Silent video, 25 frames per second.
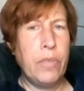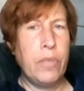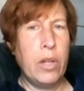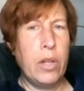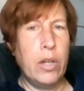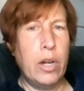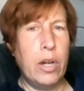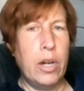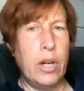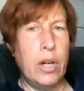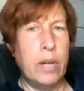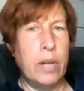
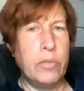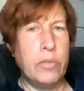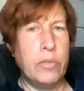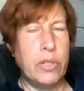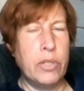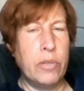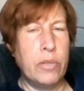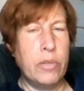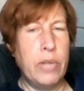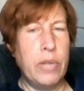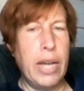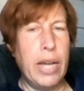Um,
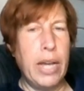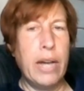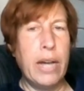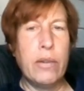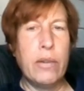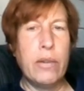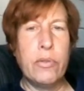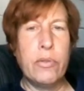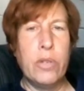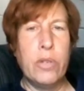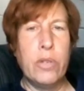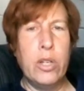so
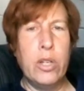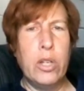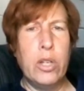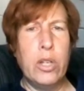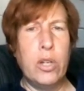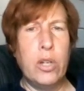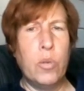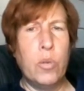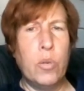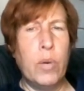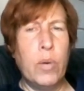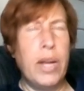now,
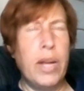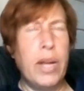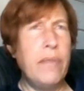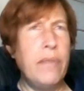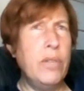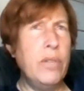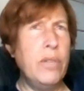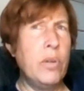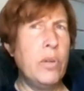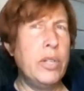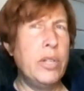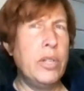what
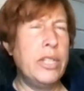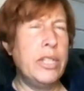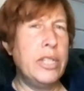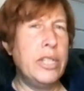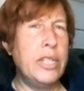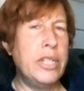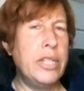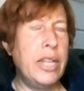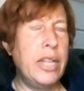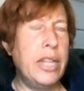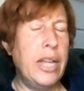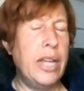I've noticed
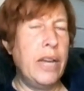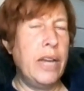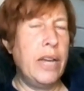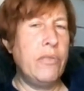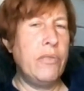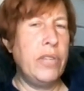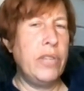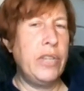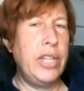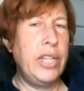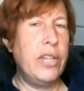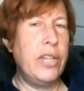is that
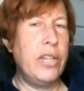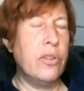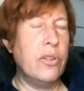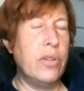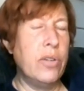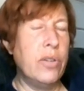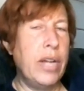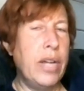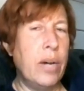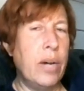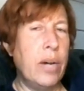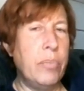every year
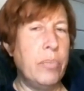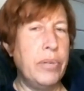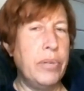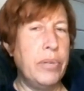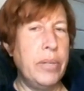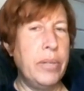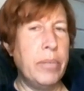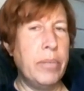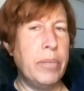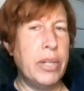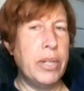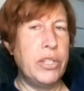now,
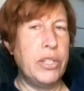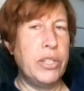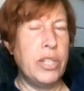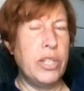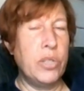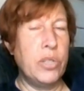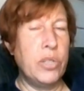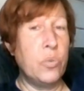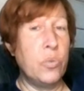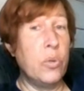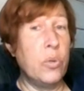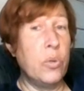pretty much,
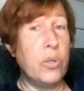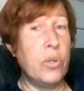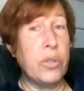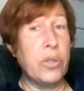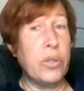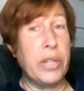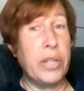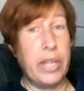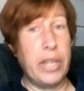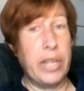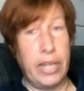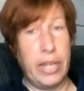it's worth
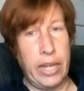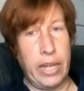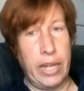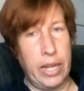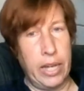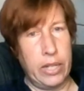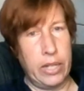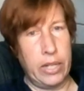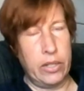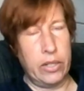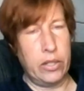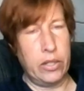looking
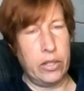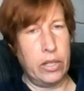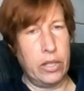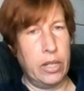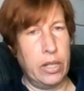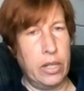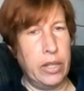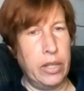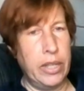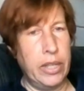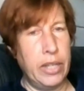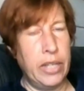at.
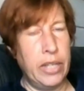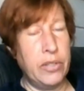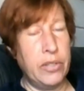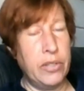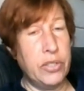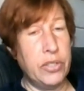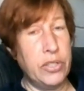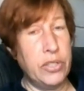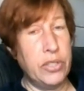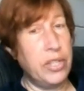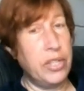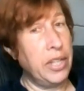Uh, and they
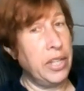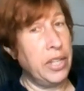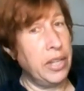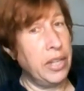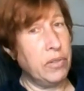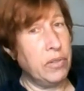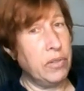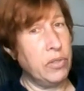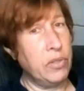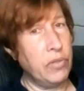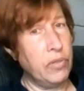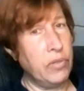used to say
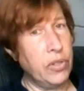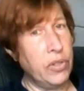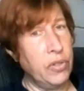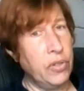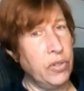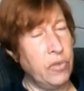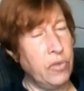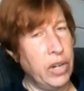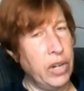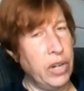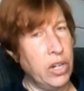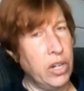that was very
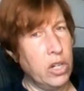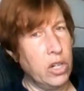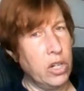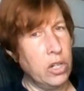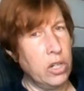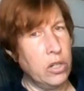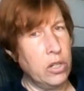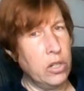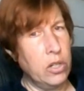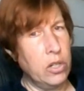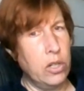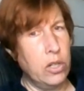
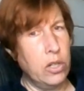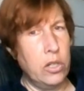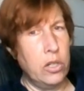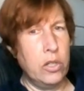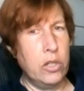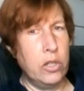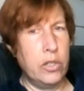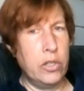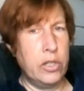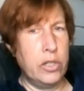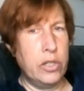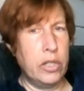rare.
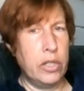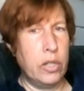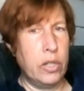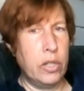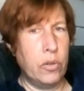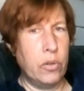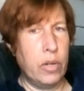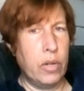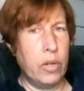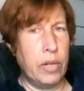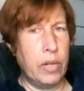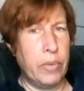
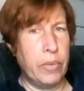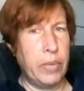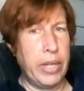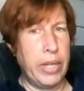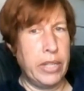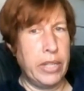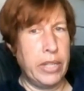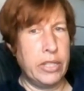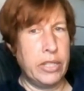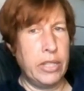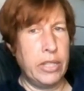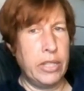So uh, we
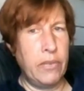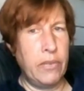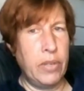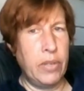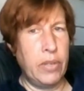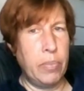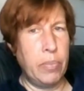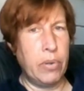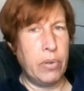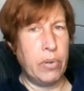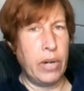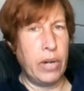get
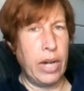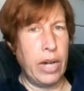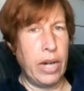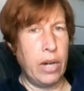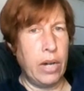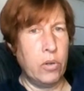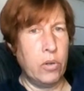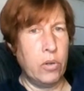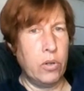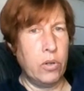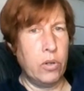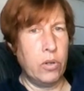70 per
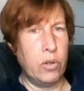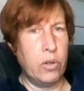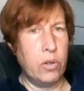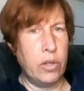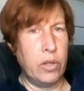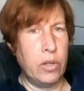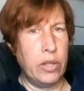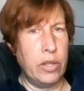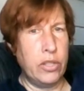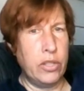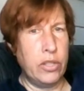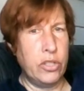hour
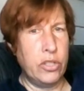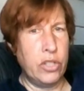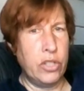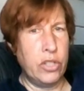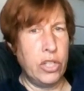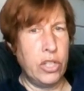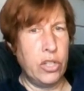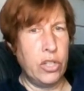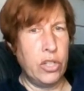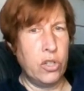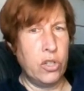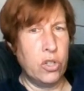this
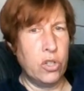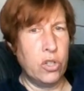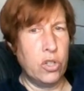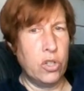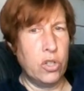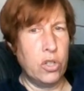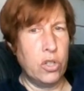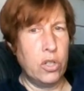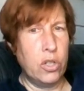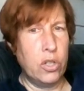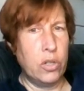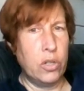
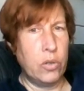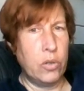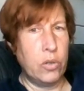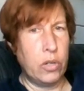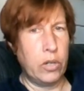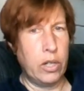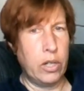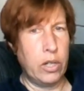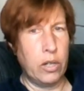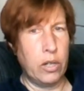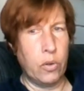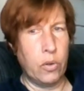year, or,
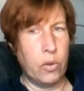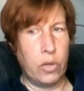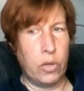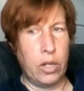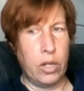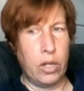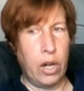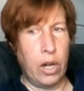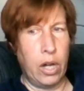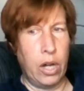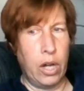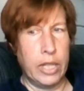or
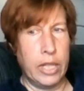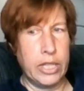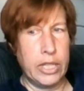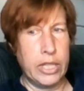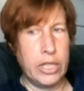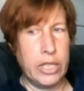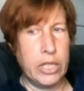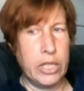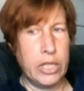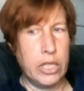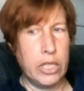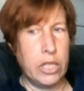got,
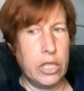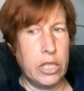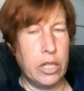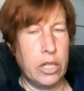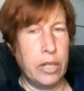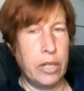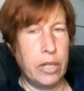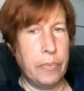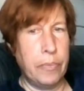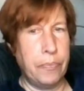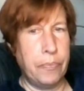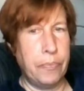um,